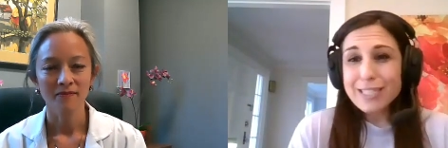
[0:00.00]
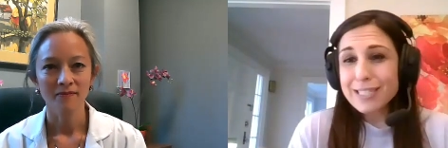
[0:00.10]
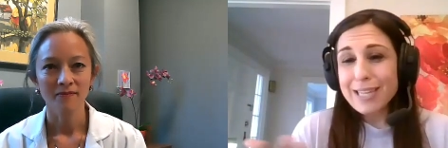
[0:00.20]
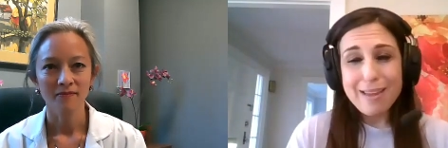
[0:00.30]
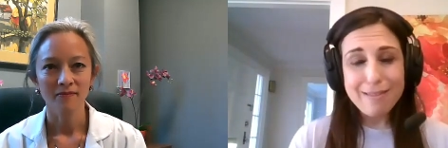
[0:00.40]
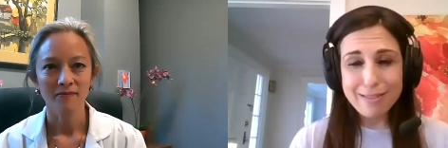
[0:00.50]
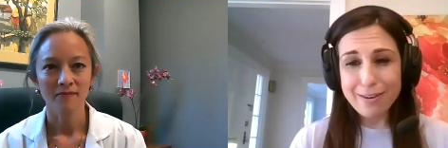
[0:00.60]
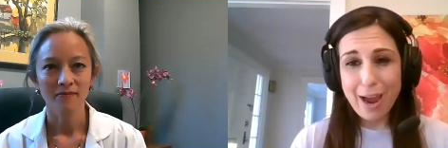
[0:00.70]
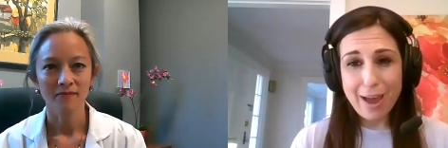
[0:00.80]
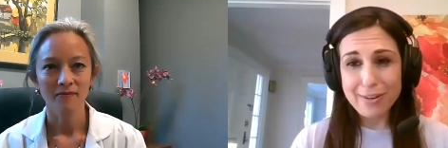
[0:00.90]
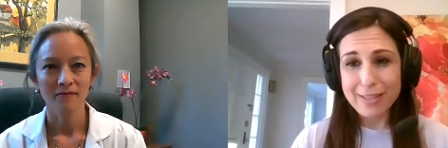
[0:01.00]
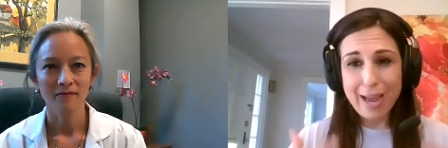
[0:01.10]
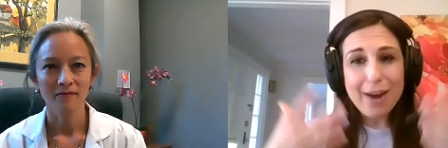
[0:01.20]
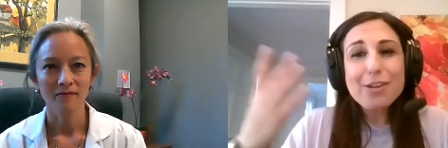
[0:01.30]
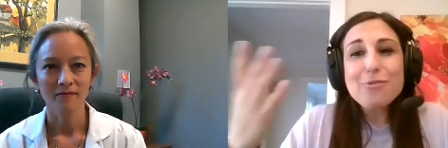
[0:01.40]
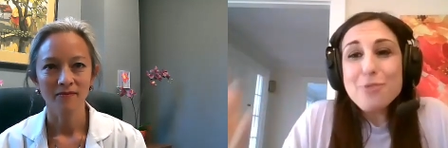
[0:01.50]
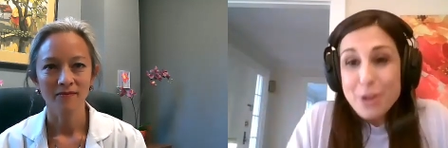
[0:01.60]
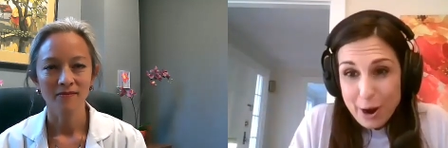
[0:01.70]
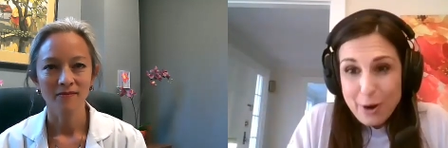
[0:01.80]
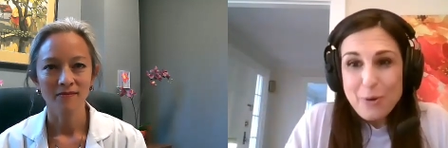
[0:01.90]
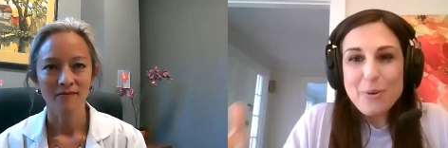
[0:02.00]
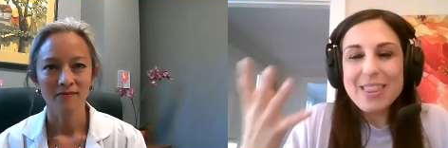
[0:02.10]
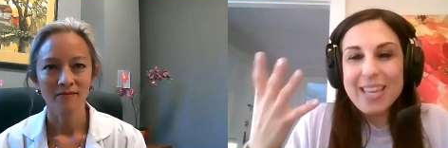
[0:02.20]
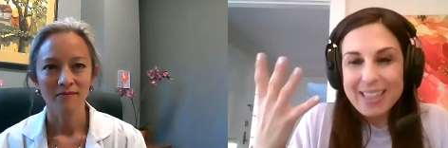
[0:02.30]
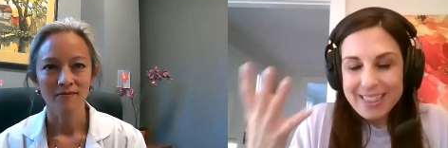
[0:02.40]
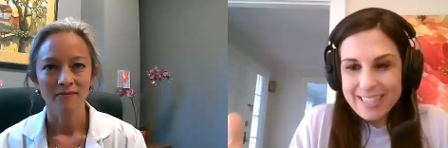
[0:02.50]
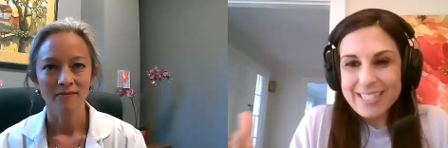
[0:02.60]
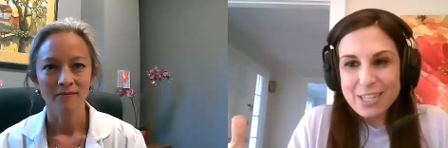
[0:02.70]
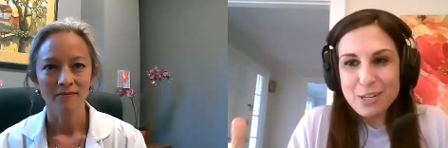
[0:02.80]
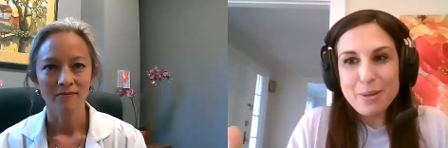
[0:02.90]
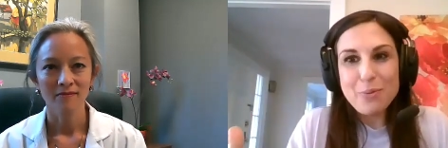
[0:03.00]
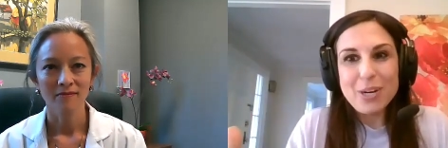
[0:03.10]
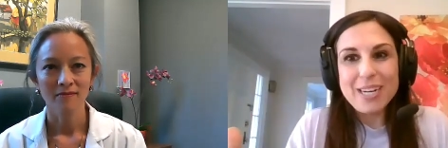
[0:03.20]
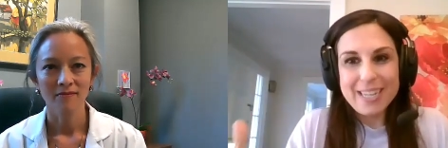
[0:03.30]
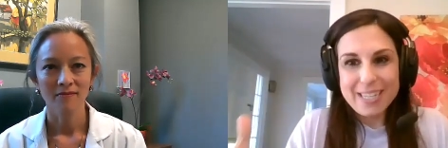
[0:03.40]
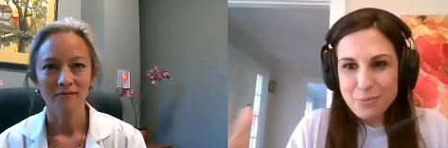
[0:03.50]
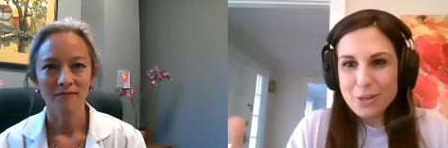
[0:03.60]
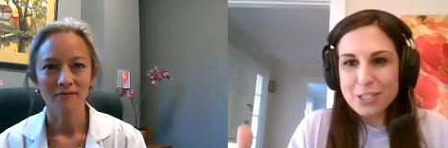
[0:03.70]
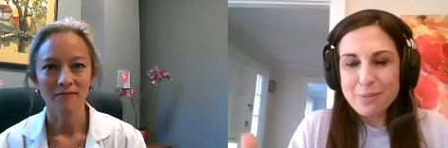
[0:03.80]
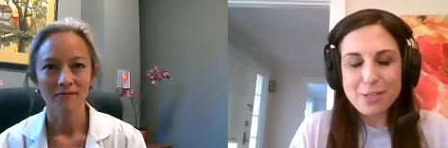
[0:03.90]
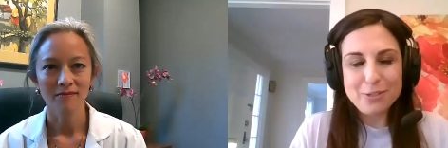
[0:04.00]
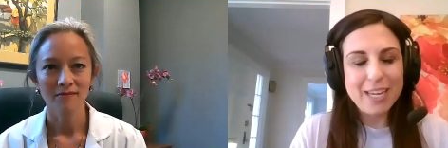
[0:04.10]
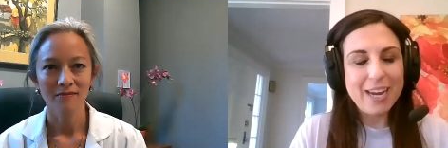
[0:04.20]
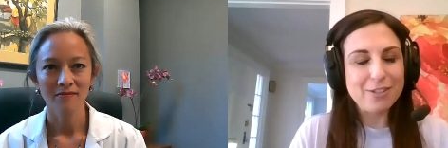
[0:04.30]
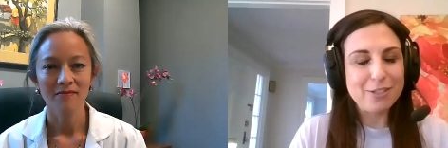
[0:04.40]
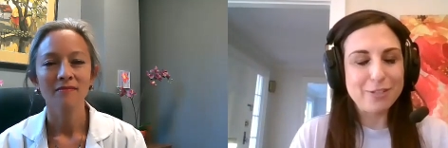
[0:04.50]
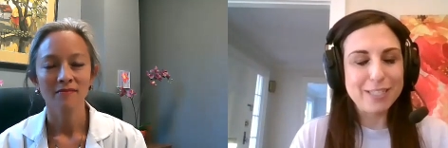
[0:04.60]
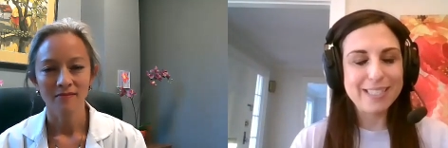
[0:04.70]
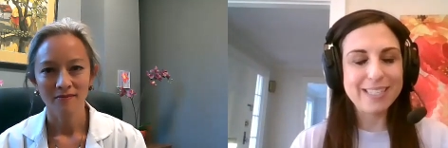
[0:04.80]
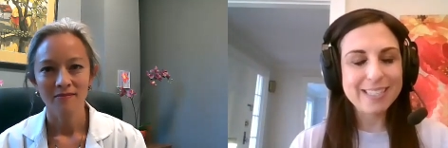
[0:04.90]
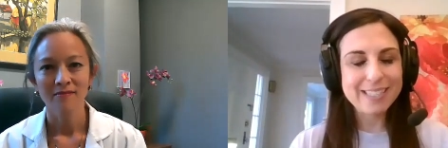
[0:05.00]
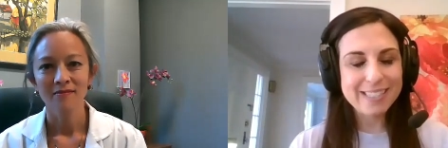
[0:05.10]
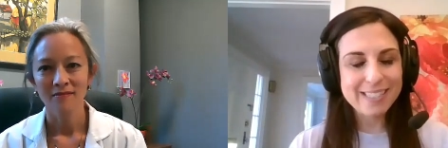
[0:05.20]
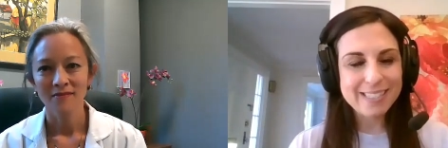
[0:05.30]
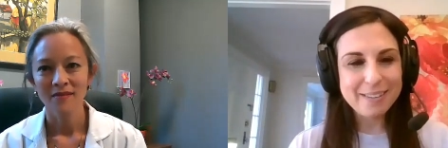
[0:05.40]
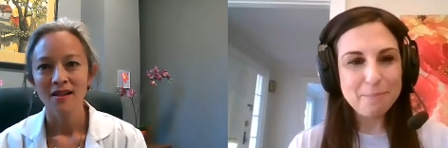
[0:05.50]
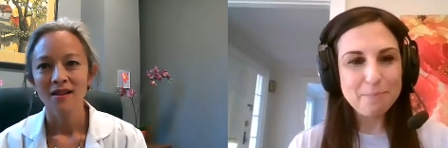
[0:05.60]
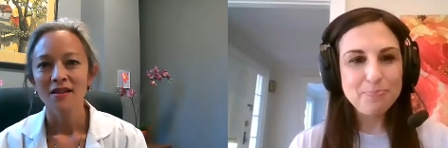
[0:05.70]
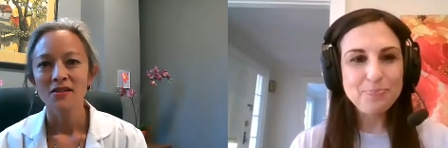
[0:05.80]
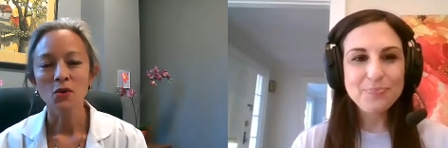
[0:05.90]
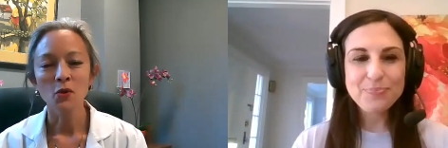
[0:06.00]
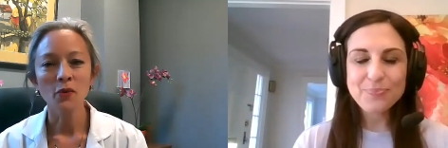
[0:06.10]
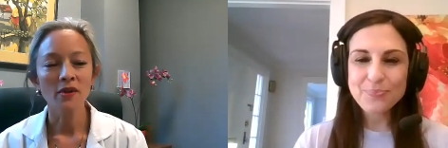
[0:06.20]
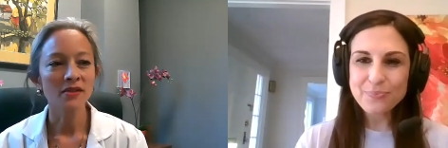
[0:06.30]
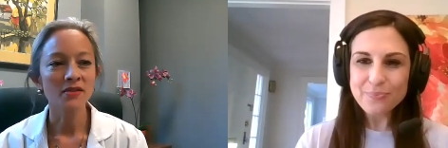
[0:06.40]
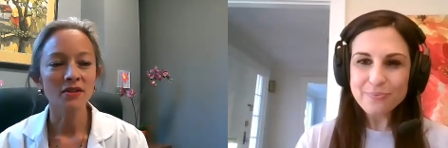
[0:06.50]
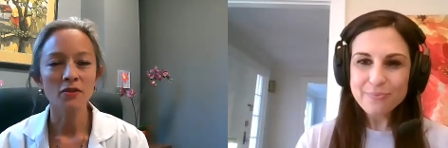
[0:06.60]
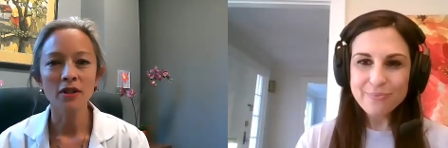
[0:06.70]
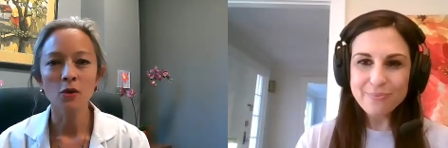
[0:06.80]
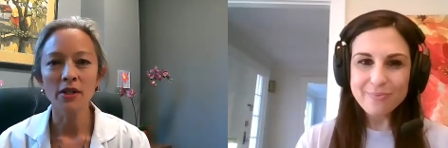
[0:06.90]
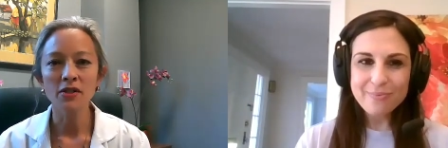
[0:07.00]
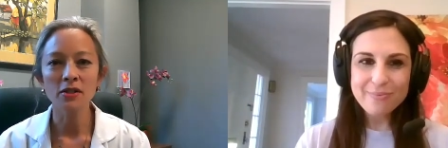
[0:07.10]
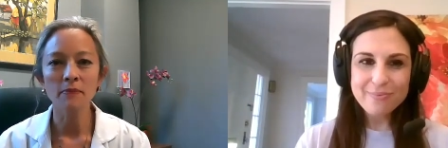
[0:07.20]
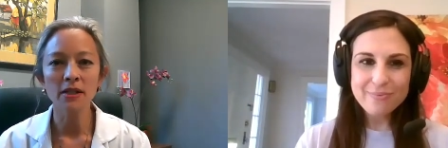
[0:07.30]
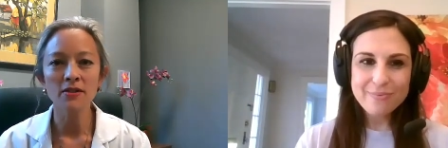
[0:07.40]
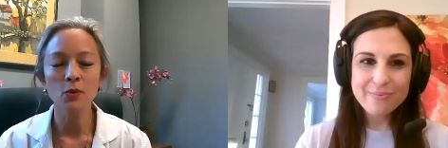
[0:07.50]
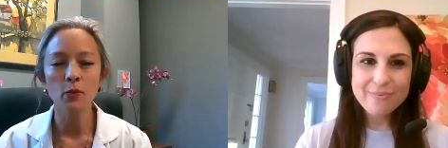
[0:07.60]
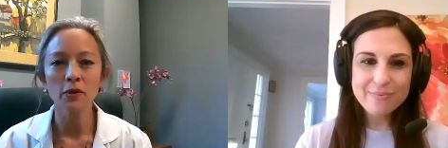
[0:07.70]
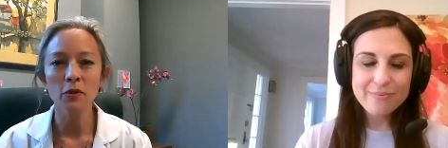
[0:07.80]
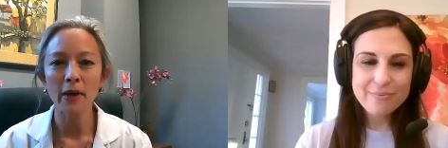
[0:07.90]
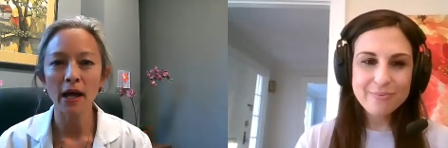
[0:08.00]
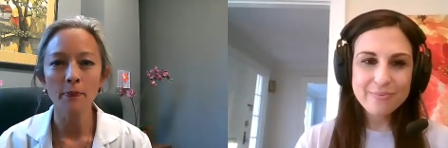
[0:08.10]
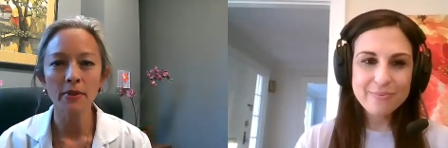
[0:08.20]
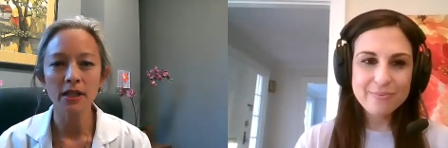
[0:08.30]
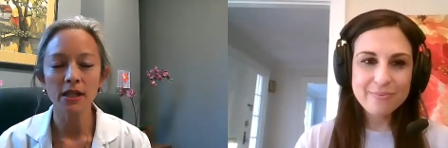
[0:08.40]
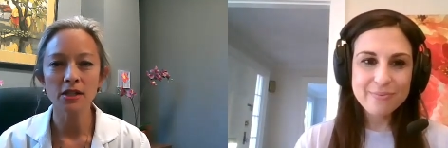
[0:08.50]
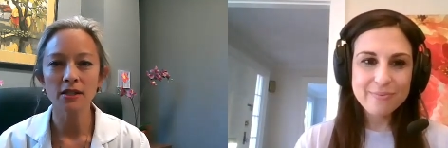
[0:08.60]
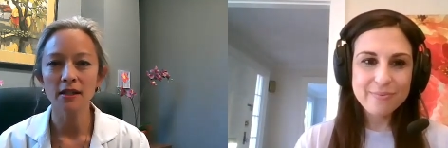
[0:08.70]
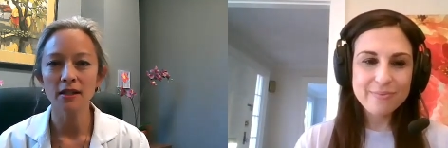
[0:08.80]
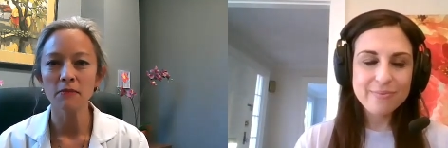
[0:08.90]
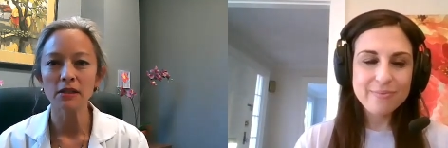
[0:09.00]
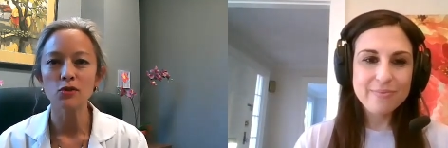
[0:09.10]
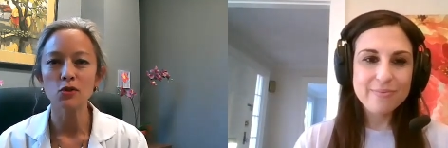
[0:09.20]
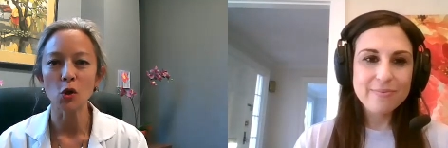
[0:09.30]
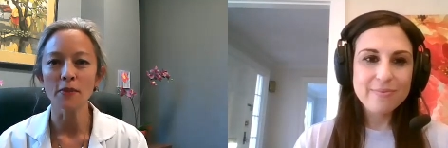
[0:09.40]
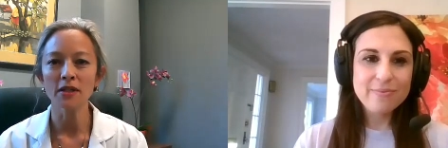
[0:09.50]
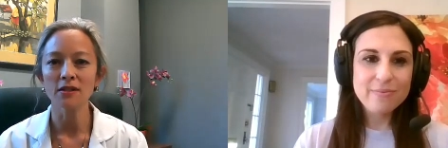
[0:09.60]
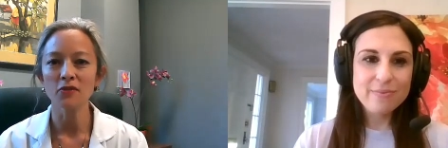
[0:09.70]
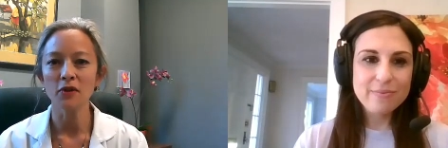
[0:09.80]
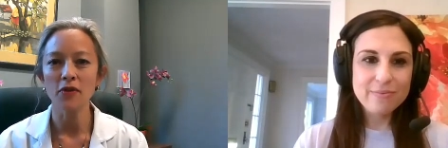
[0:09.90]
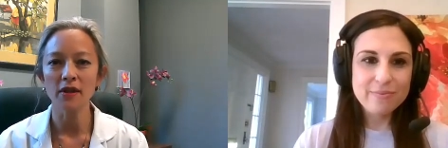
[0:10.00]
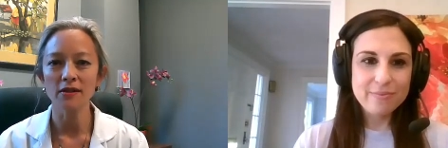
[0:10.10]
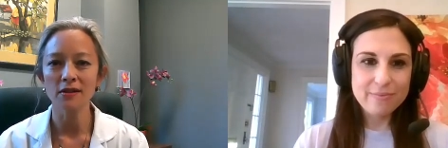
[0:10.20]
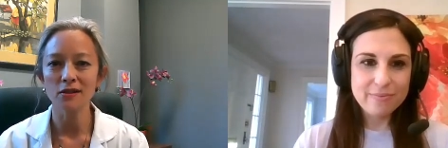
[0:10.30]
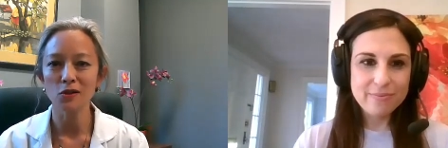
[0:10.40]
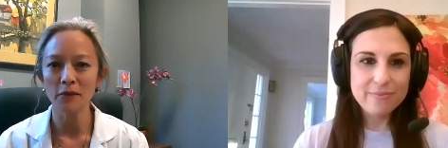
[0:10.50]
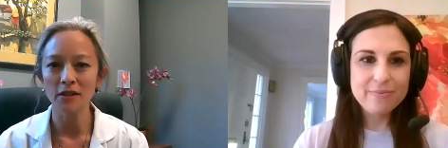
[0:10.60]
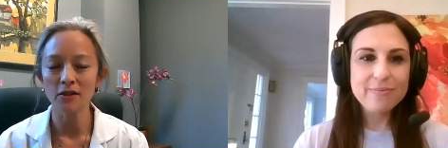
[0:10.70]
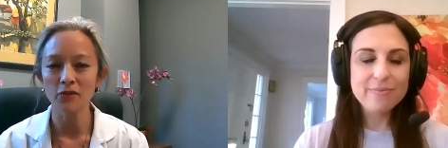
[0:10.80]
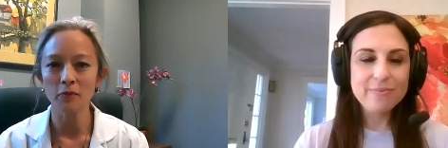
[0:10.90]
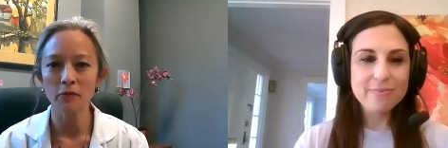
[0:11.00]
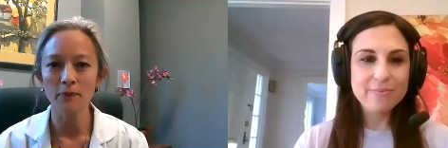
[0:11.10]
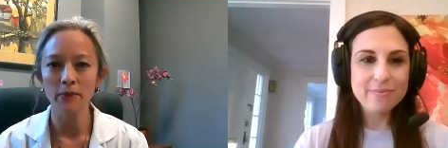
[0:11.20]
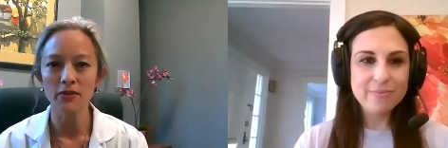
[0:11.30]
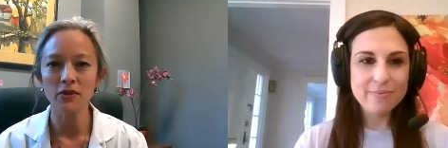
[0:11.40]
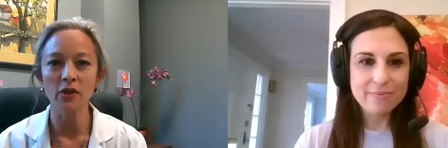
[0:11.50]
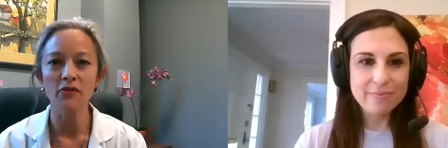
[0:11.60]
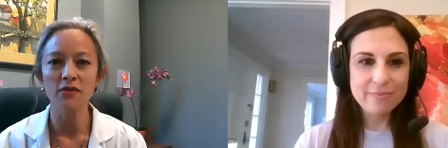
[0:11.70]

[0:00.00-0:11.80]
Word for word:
Speaker 1: say that they're having, how do you know that this could be what it is? What are some of those characteristics?
Speaker 2: So it's a great question, because the word palpitation can mean so many different things to so many different people. So if